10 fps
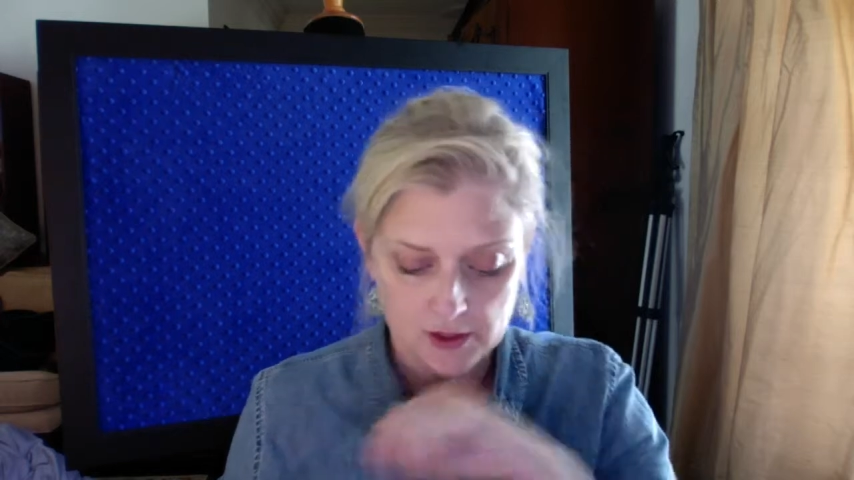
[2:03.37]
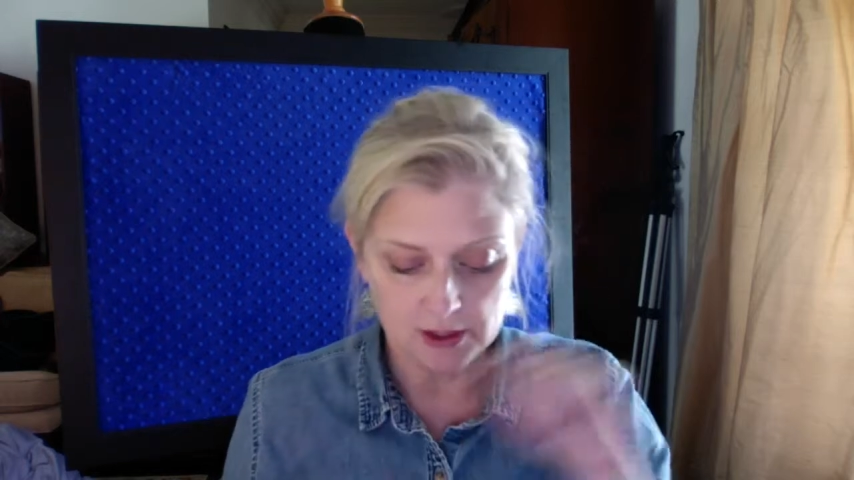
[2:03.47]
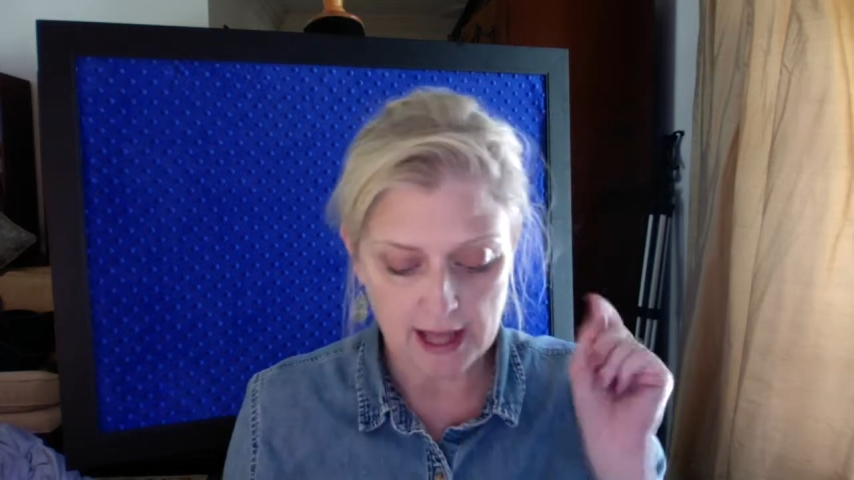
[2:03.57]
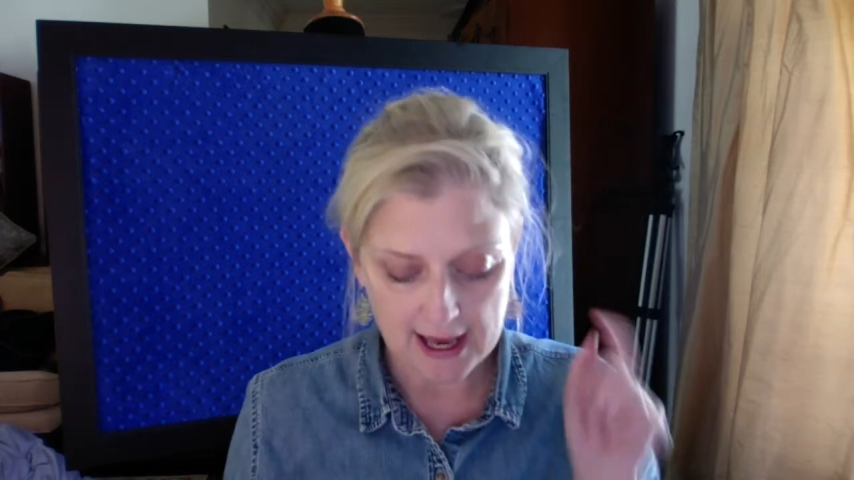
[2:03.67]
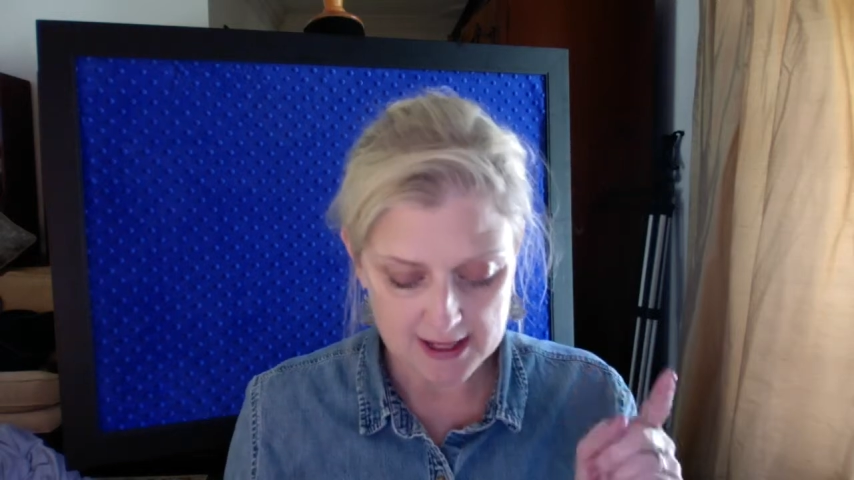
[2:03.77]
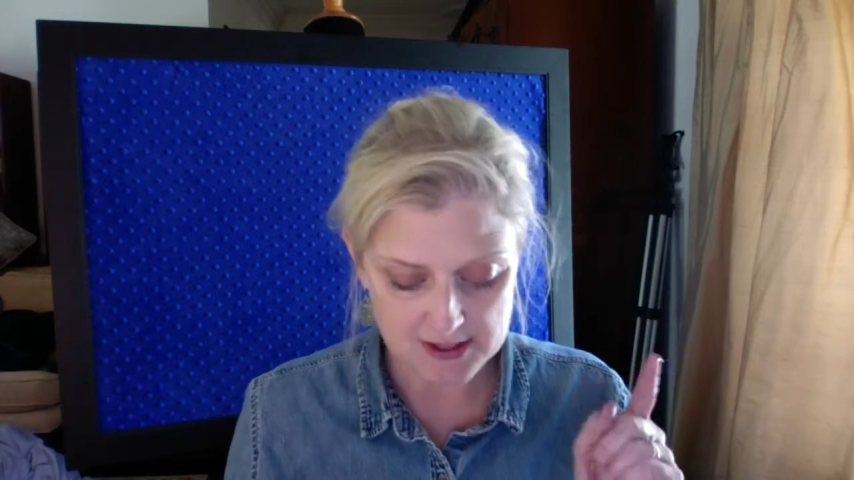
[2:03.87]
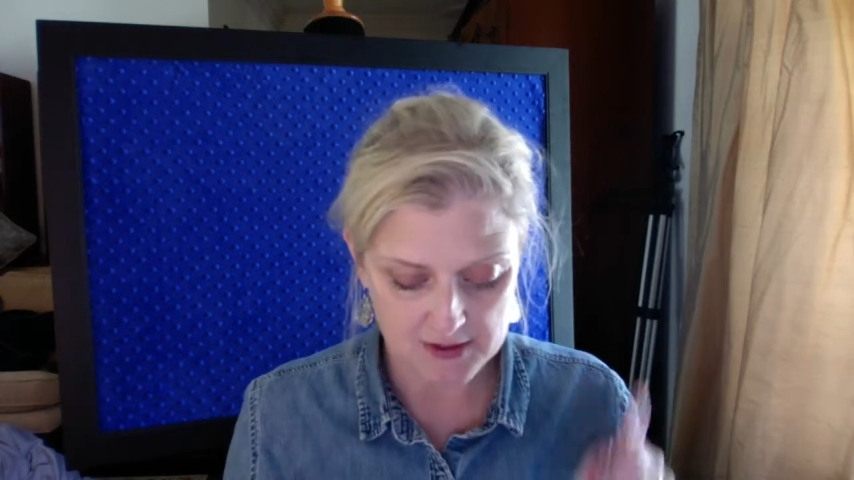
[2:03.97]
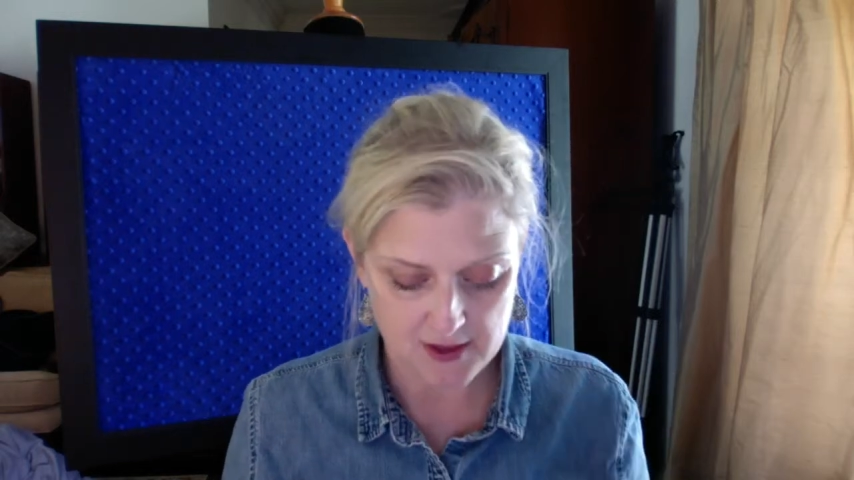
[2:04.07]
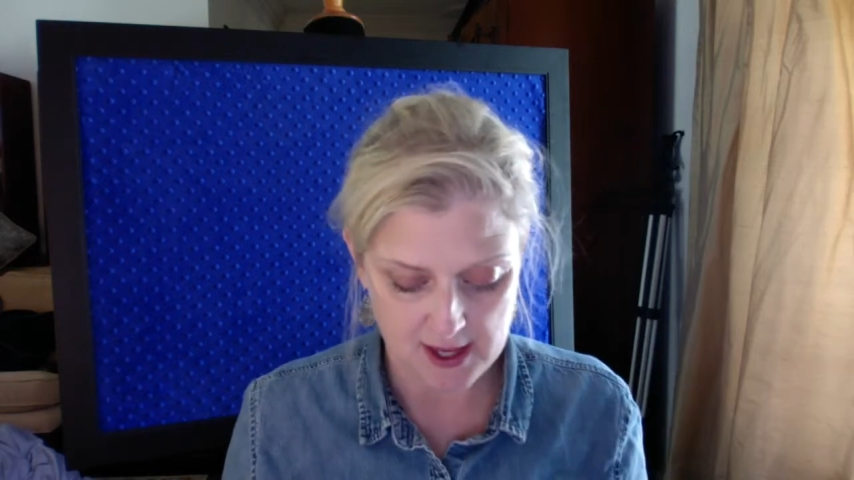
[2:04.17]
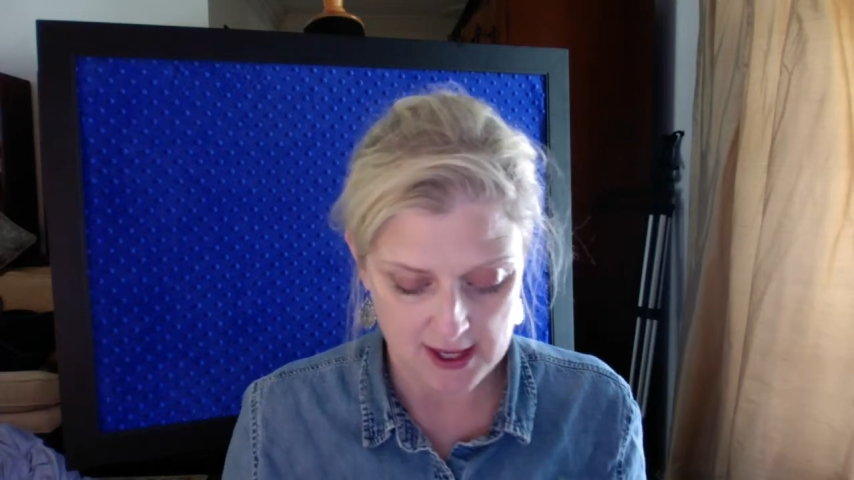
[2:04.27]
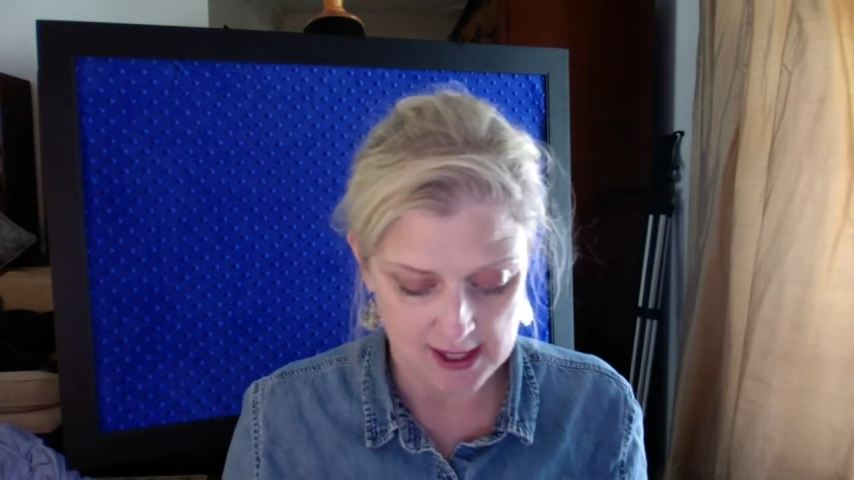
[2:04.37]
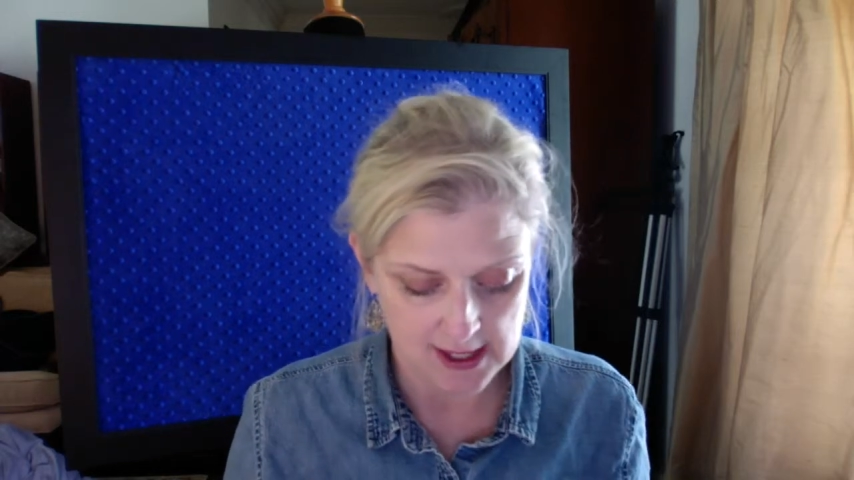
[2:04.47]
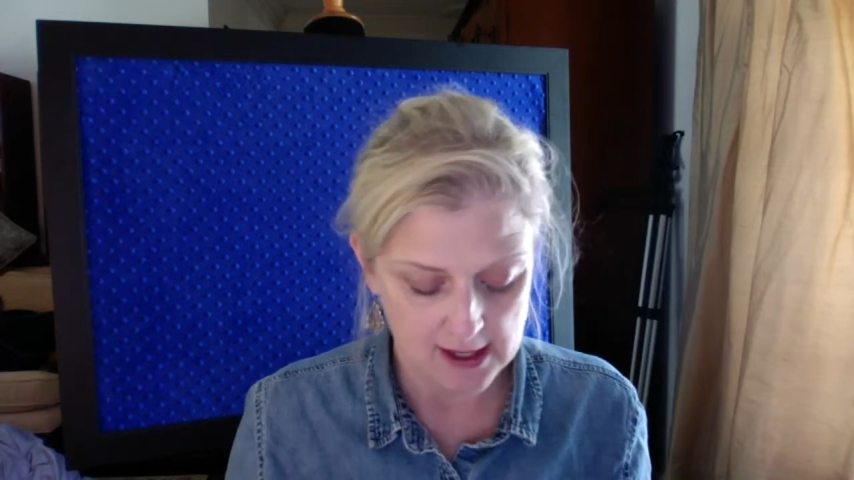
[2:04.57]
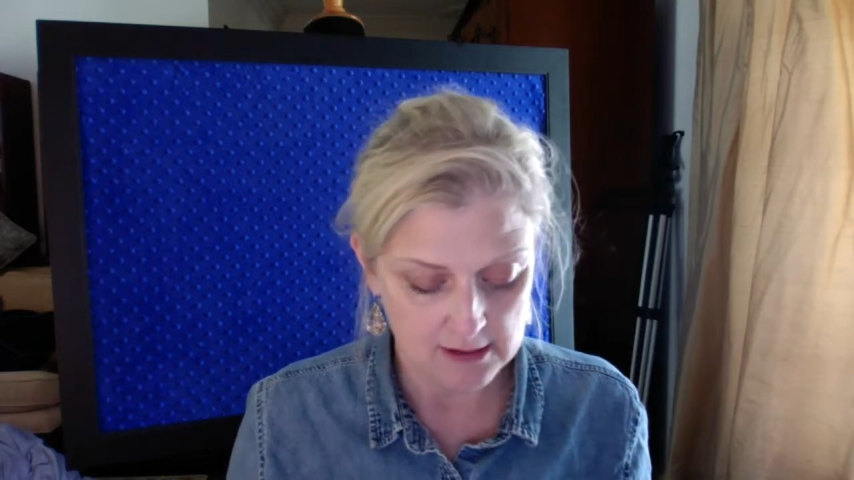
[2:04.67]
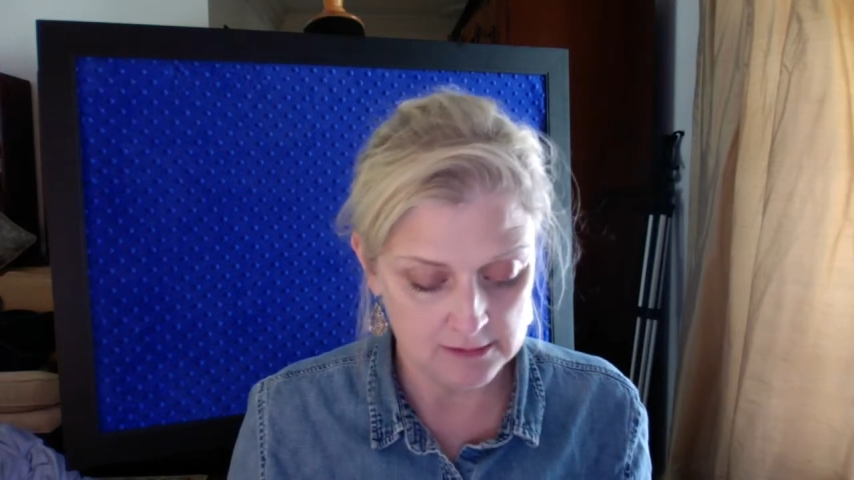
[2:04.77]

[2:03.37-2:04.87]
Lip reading: last thing